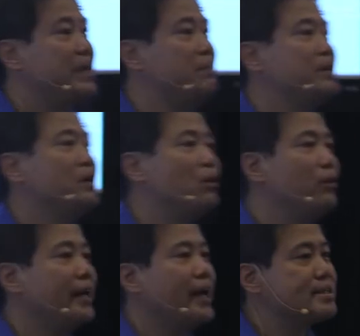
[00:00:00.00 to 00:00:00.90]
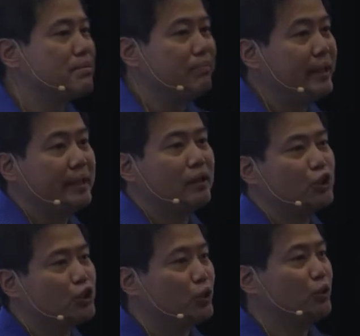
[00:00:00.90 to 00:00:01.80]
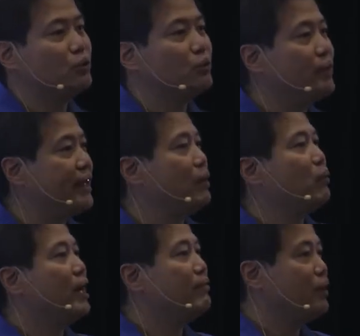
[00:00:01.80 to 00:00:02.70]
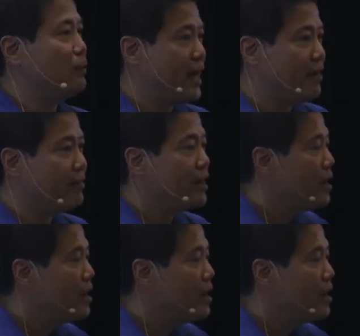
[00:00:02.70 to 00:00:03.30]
people only has a minute or so to read whatever you have.